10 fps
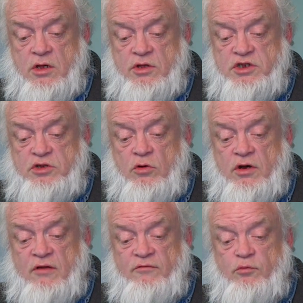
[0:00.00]
the
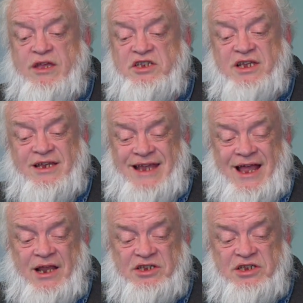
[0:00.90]
sort of risk
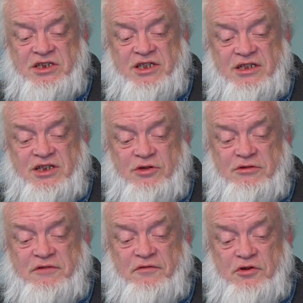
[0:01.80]
analysis that's
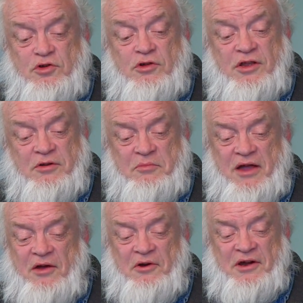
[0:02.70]
used for nuclear
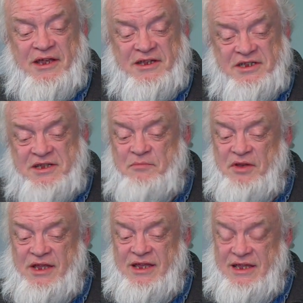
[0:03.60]
power is
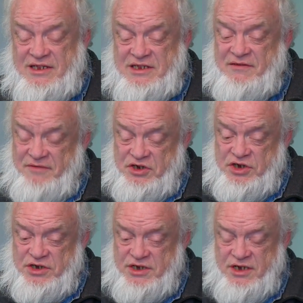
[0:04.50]
simply
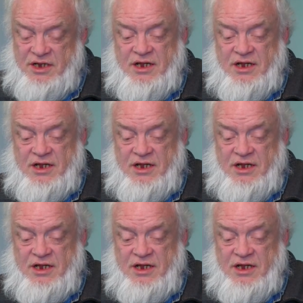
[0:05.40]
insufficient.